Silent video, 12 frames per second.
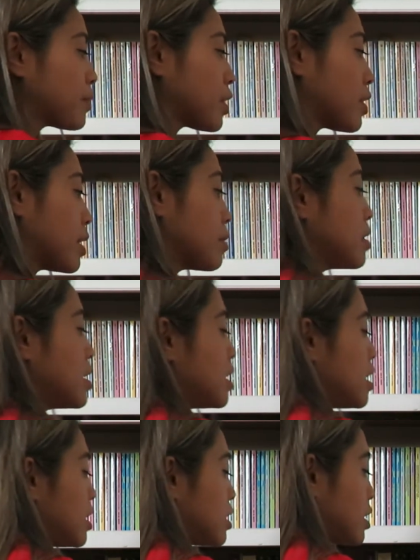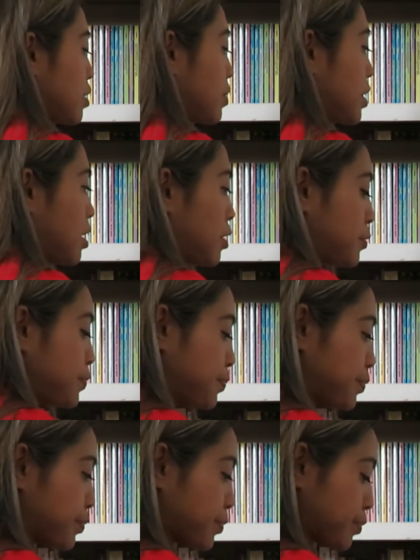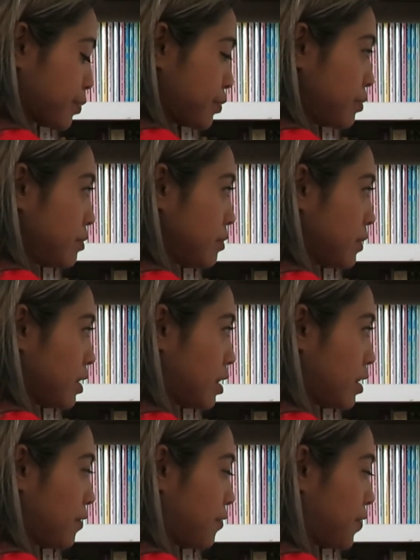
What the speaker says: Okay, so we know the